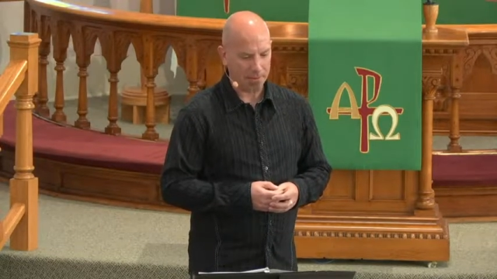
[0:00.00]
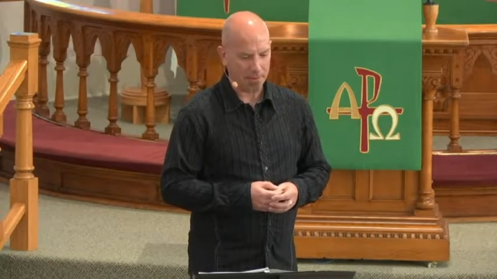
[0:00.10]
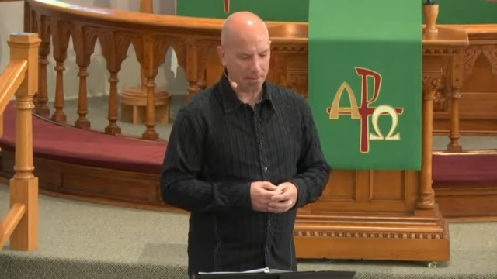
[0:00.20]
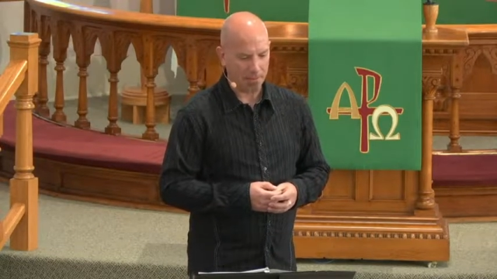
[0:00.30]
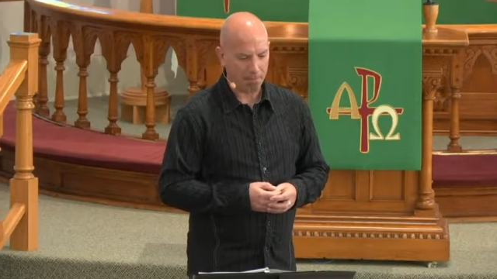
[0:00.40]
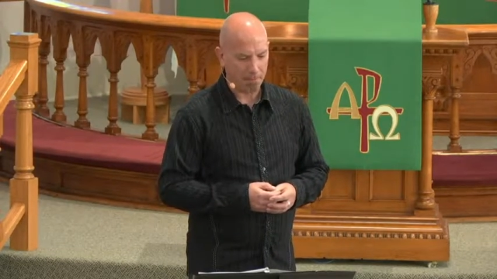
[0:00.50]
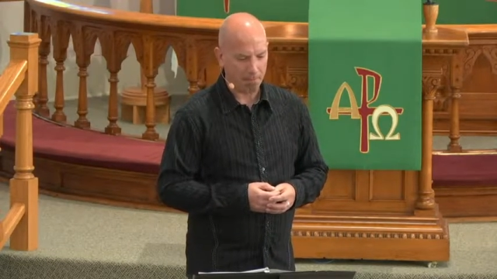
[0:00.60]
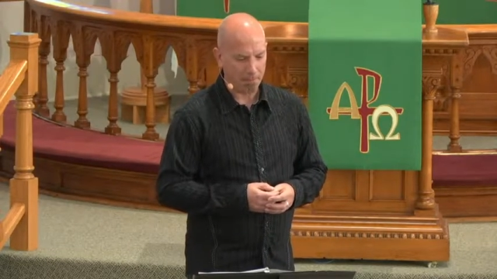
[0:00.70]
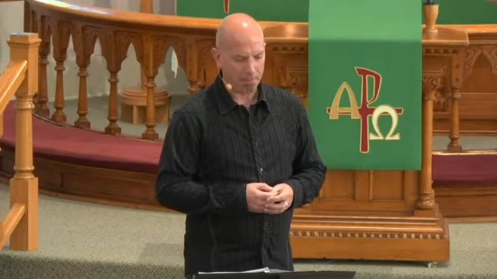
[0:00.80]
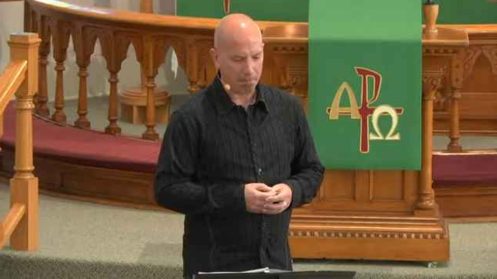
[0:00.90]

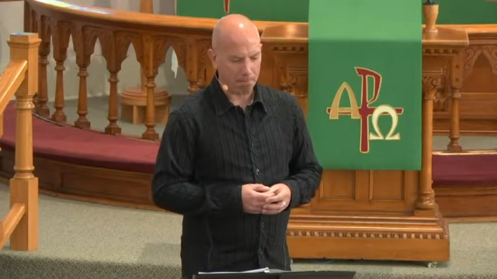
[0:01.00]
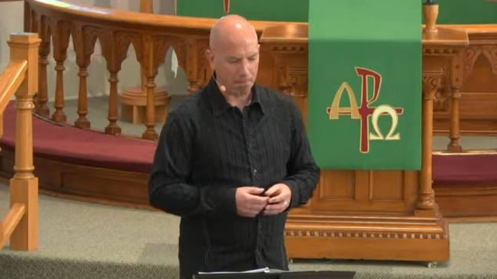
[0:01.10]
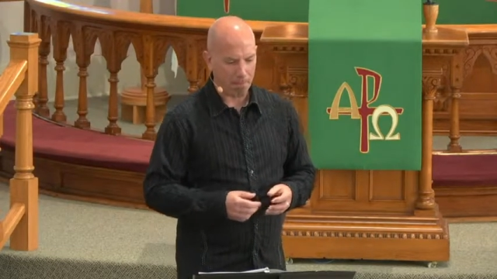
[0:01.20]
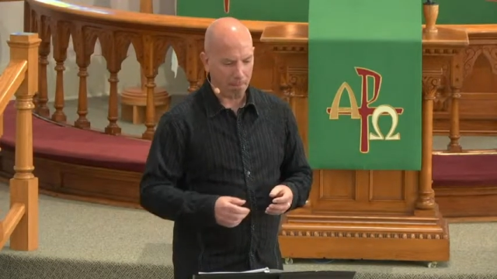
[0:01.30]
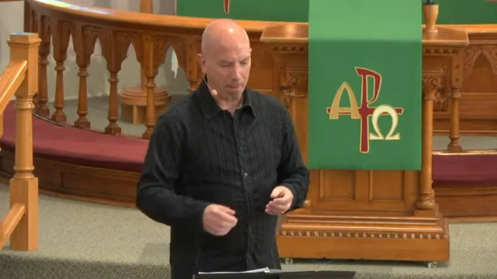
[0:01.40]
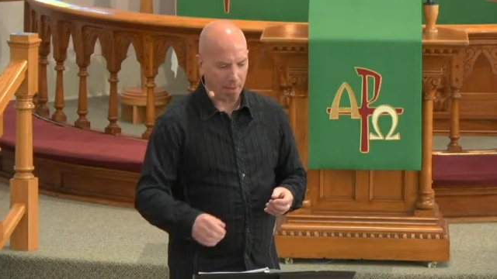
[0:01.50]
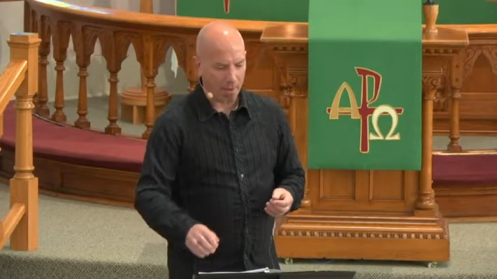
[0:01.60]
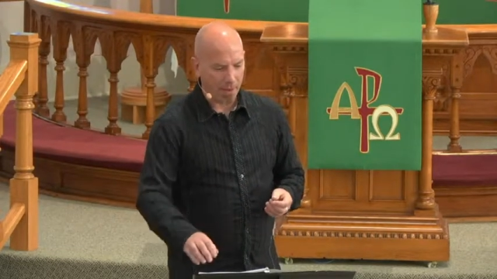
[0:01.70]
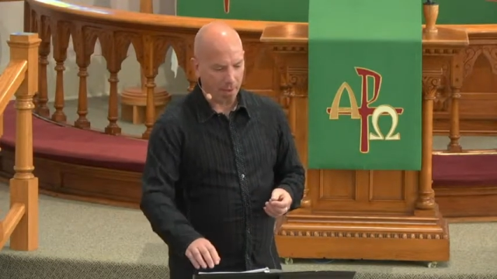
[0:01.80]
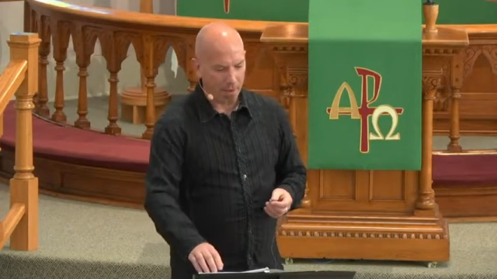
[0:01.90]

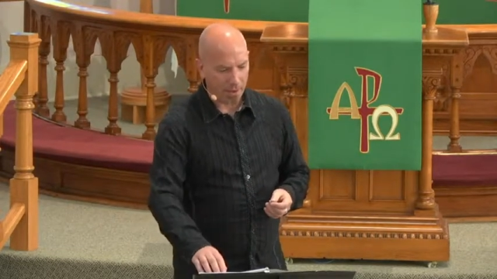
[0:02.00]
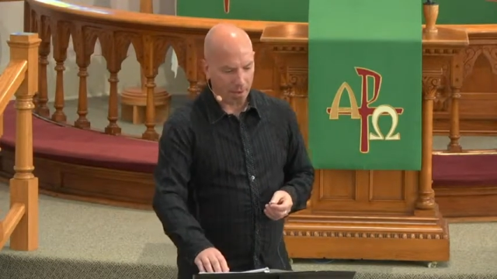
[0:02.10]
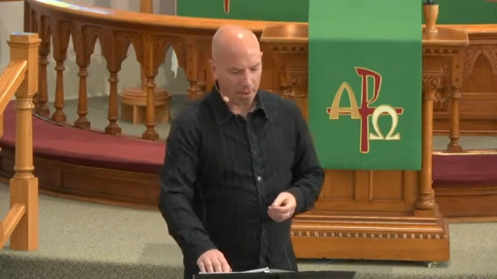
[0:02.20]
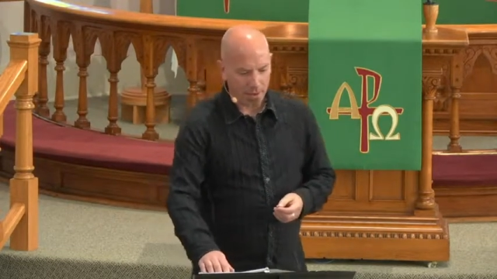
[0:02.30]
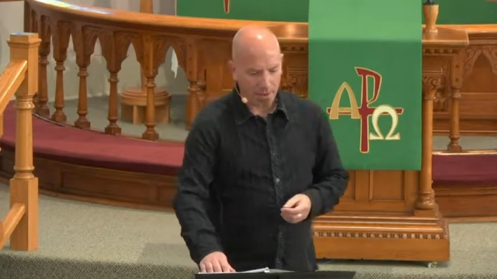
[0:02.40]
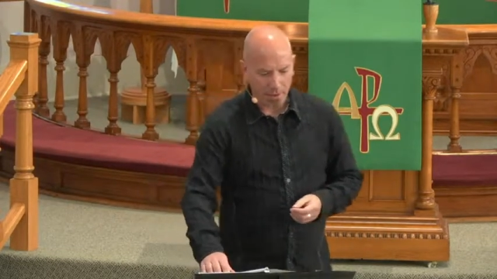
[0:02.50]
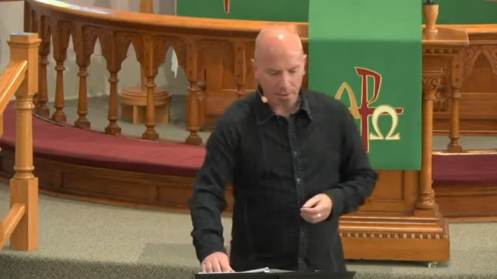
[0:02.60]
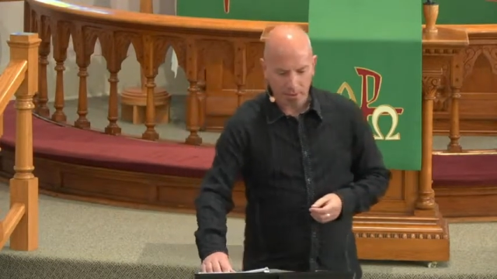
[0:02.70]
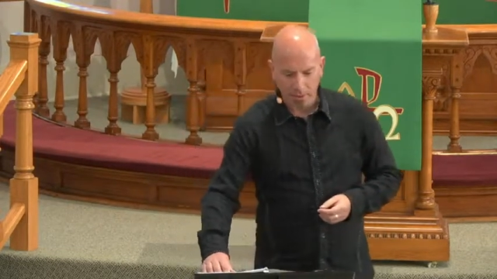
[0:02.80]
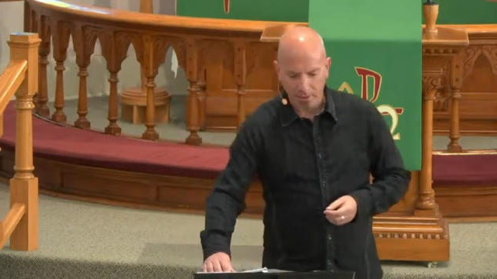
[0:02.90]

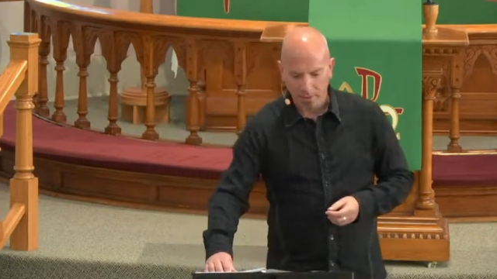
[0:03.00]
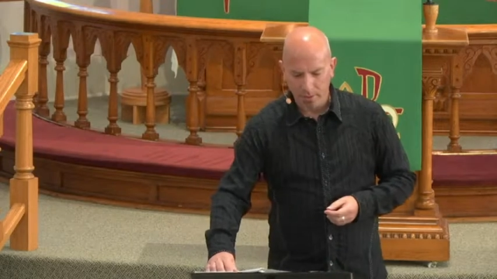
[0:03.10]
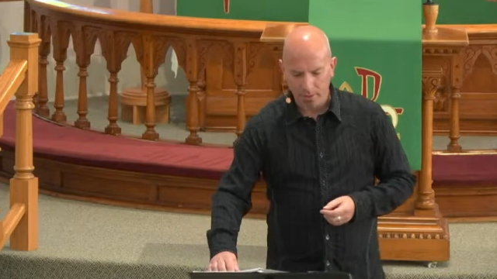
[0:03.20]
(no one is talking)